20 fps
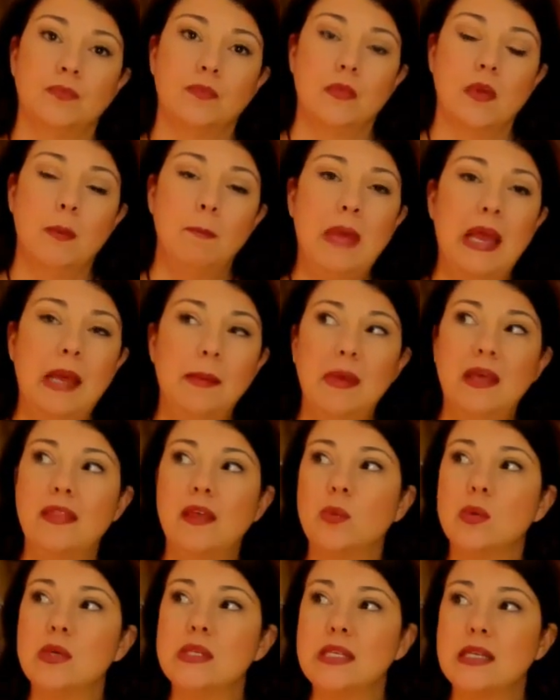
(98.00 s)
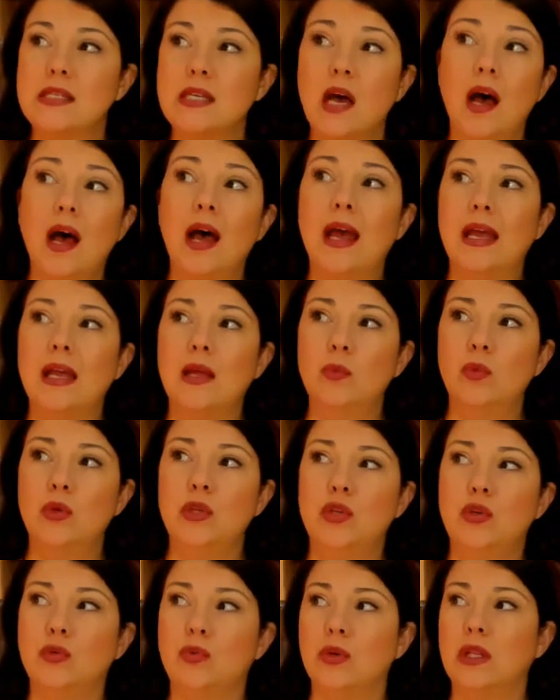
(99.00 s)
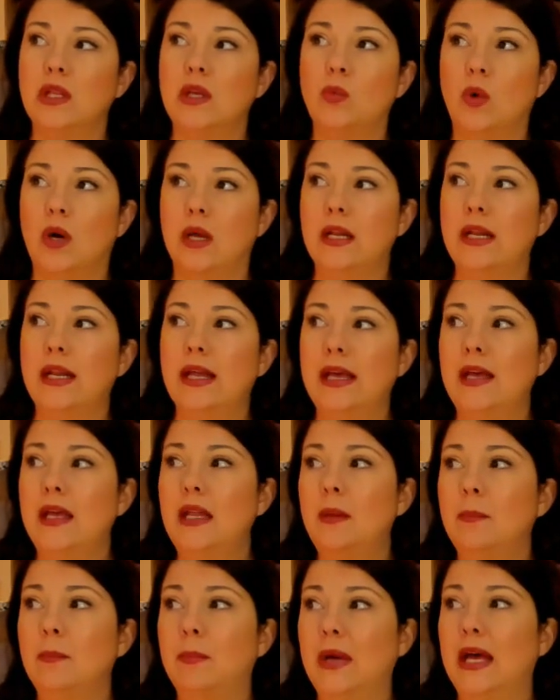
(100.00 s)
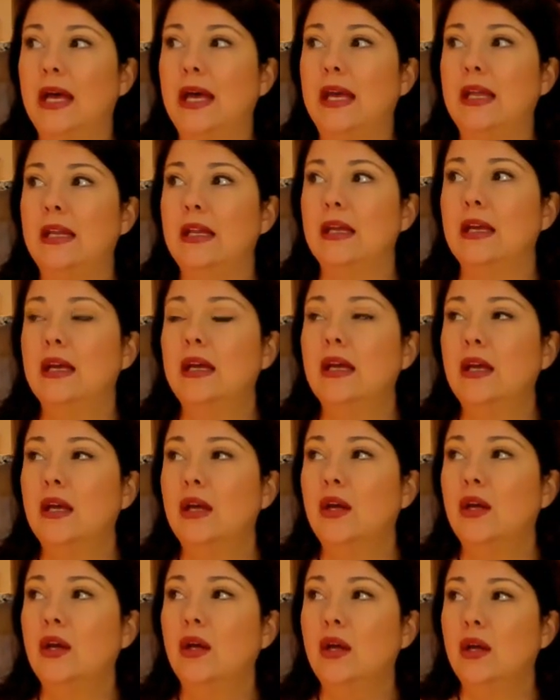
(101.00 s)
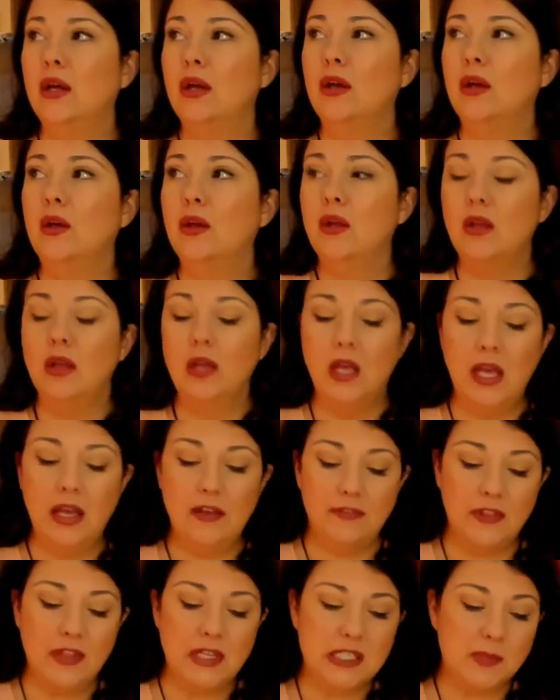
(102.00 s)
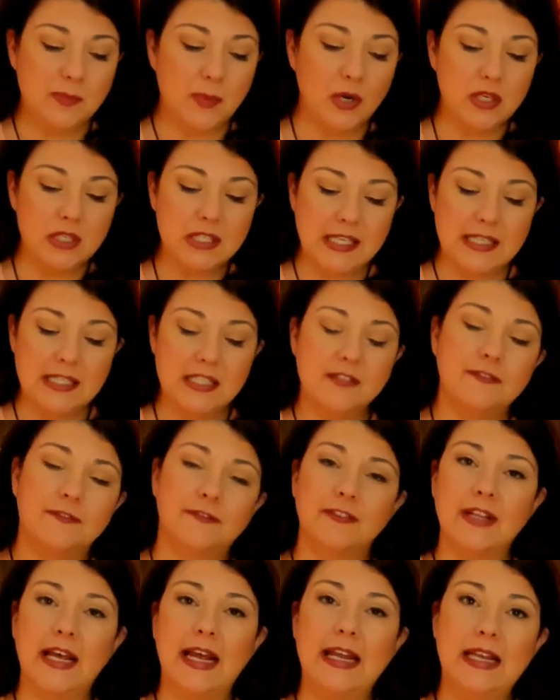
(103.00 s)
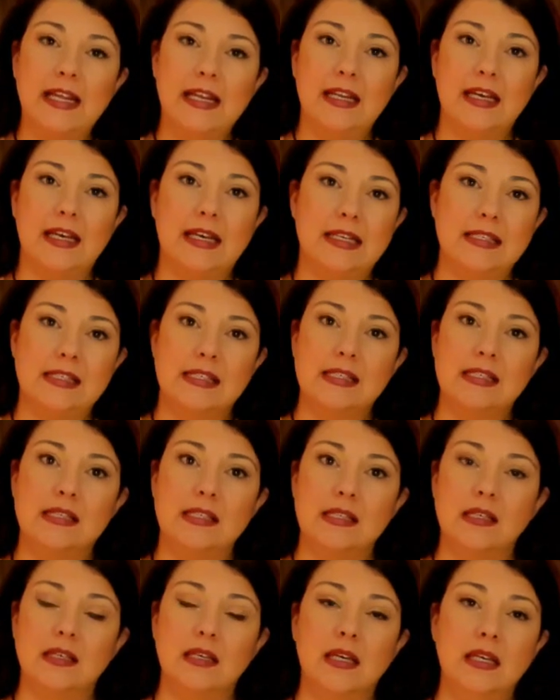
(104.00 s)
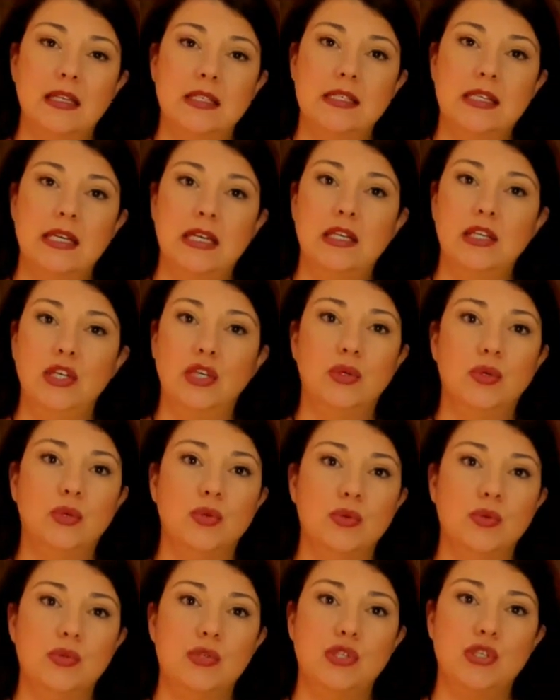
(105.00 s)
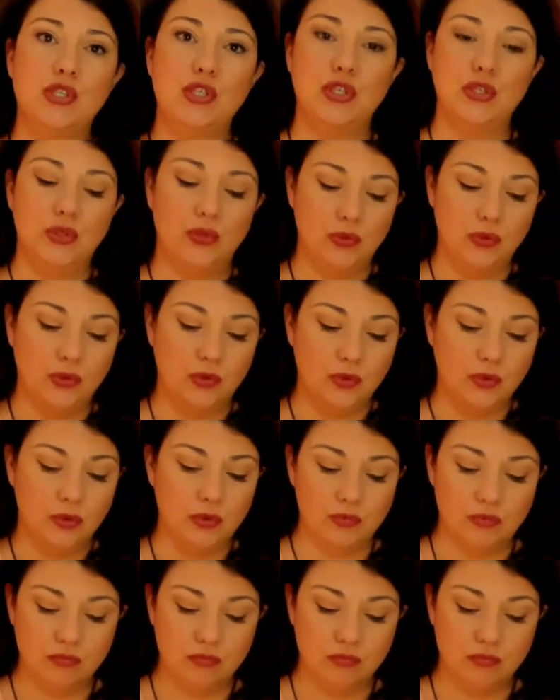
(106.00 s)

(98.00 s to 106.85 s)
Maybe there was a time when you really wanted it, but if this person's flightiness continues to